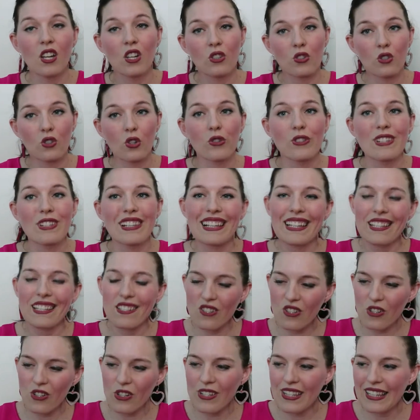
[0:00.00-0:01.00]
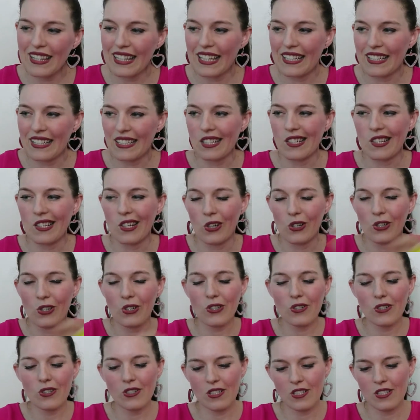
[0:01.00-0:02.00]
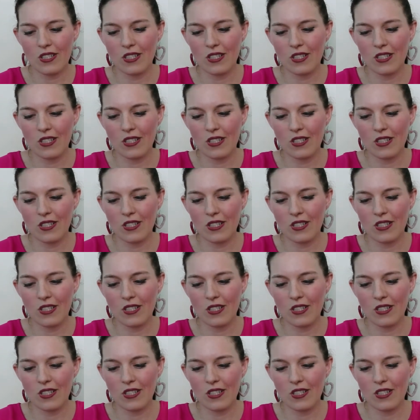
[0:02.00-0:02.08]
nozzle end, don't let it go.